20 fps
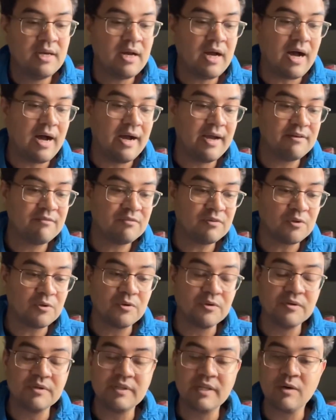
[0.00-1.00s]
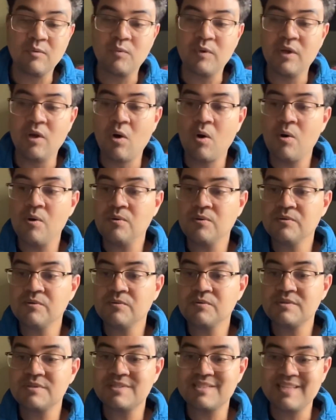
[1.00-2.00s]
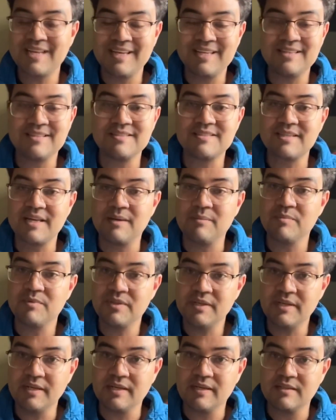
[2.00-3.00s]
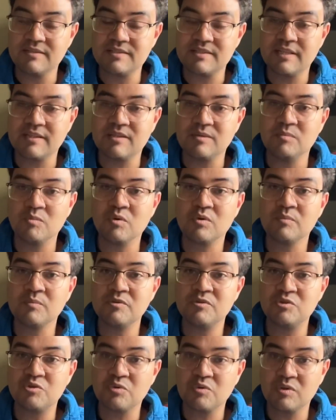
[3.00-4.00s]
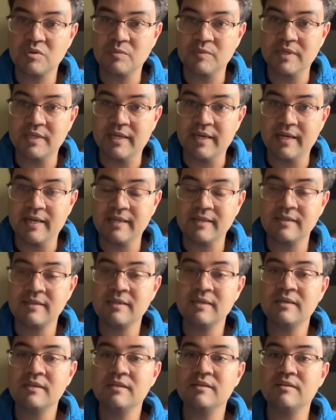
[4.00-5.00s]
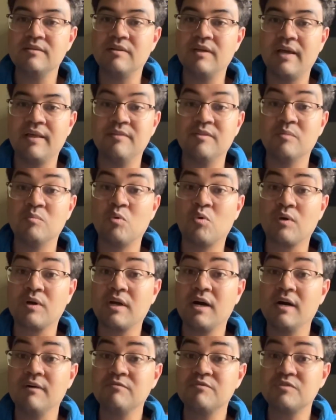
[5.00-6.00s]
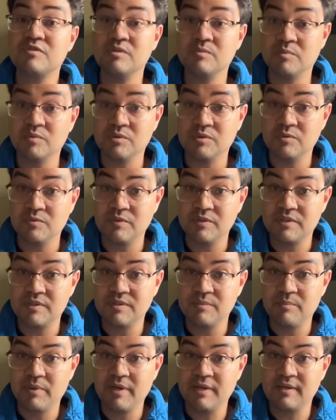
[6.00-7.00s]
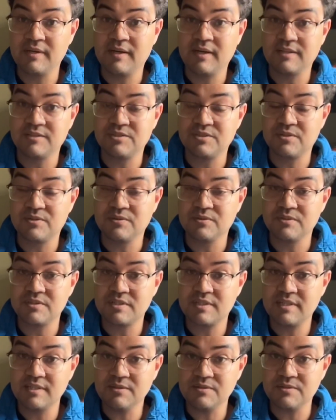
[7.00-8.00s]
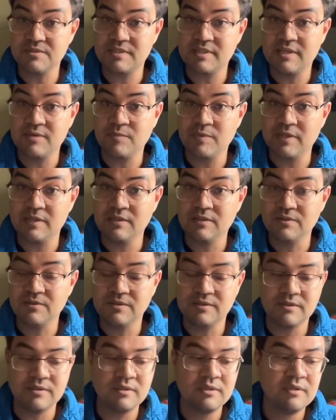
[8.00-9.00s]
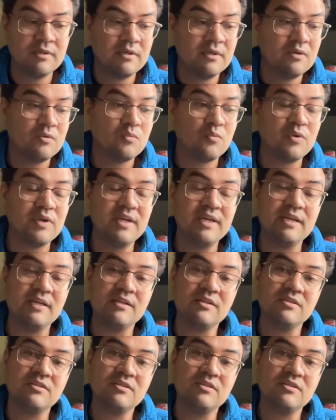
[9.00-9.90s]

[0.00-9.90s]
I've learned that we all say the same thing, is that the more mature we get, and the more comfortable with the pedagogical skills that we learn, we